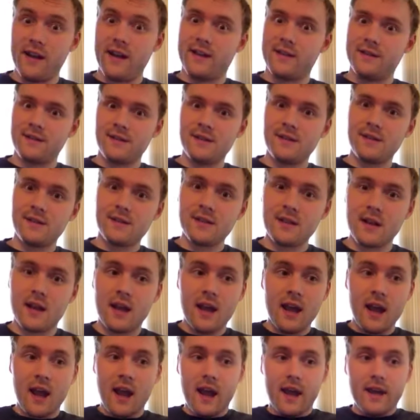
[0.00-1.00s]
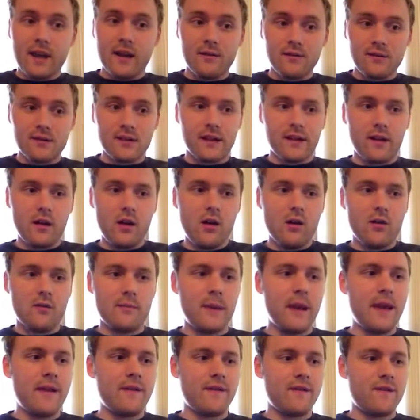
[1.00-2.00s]
ends, and I was like, oh
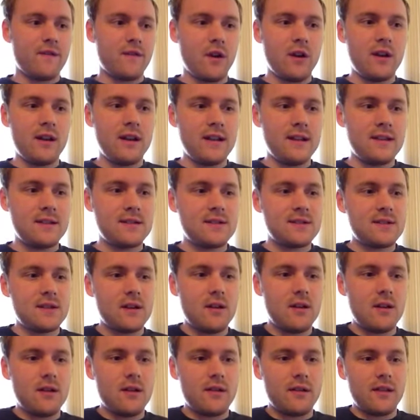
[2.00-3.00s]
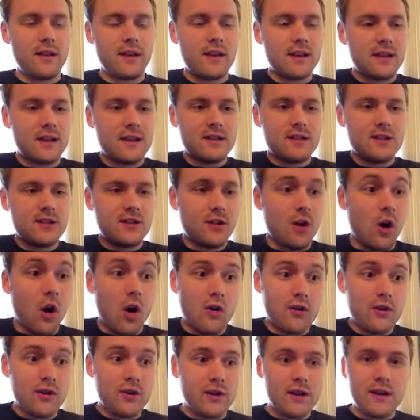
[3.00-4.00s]
man, front ends, they connect to
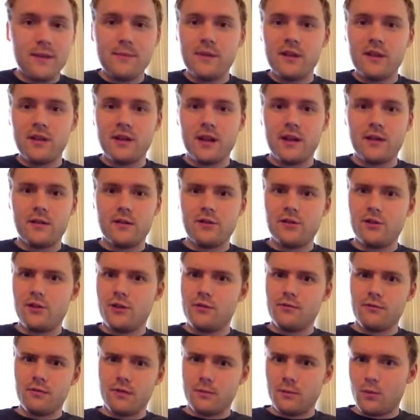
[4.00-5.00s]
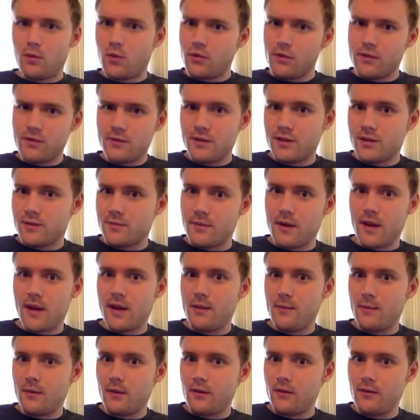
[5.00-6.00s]
all your emulators. You can run more than just
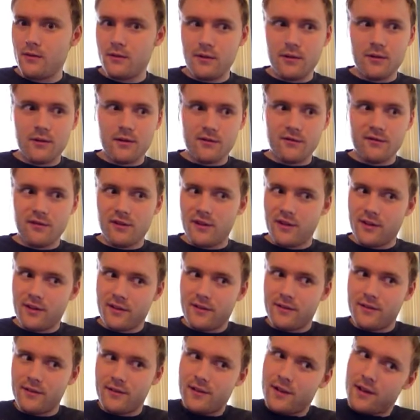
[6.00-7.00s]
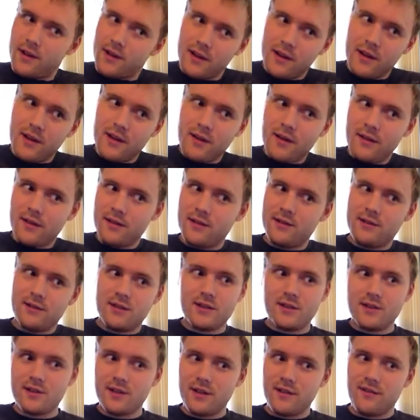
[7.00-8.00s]
Mame. You could run an
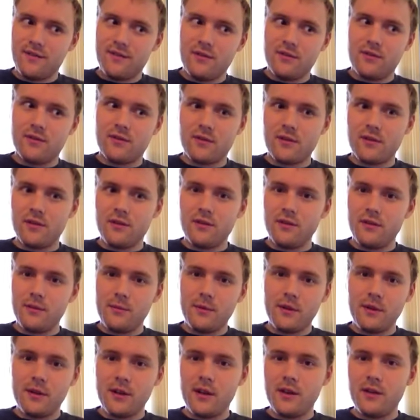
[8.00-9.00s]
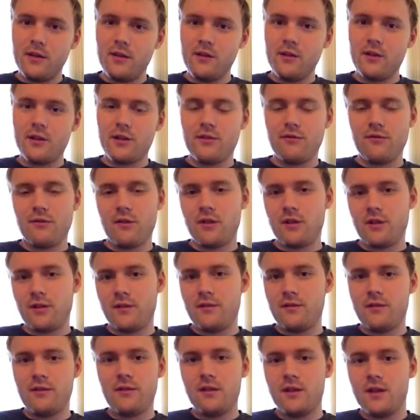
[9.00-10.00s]
N64 emulator, you could
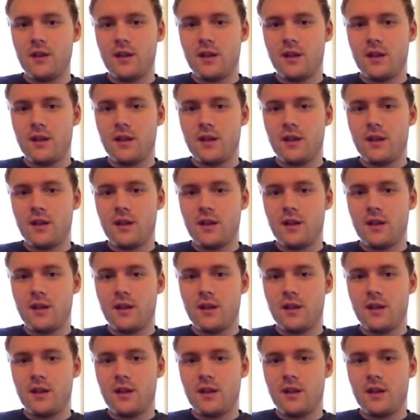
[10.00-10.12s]
run